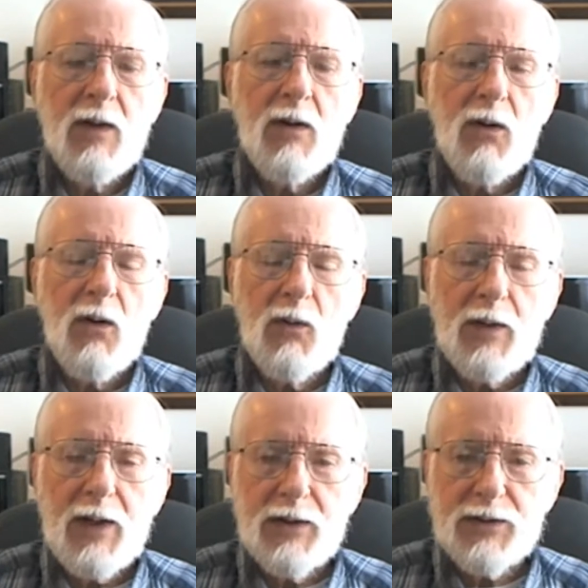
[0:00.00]
all
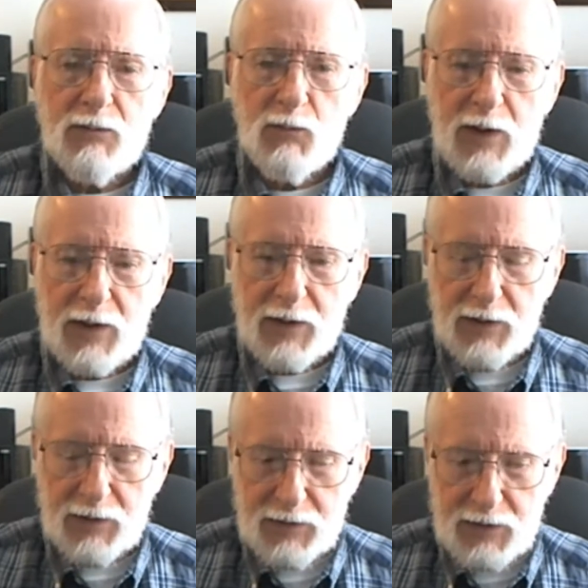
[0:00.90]
kinds of wicked
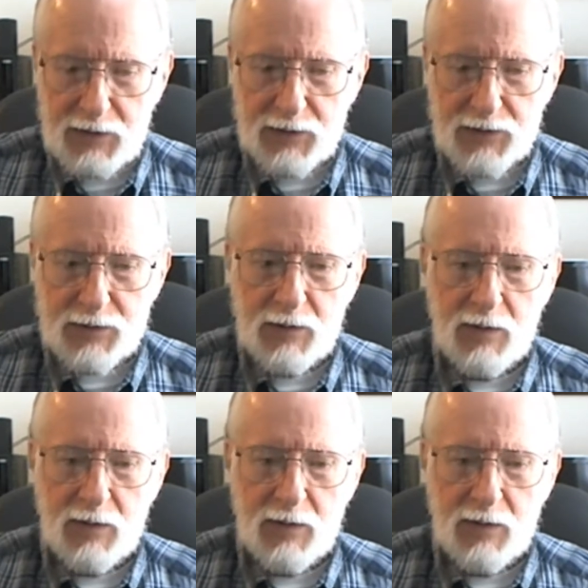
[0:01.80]
ideas.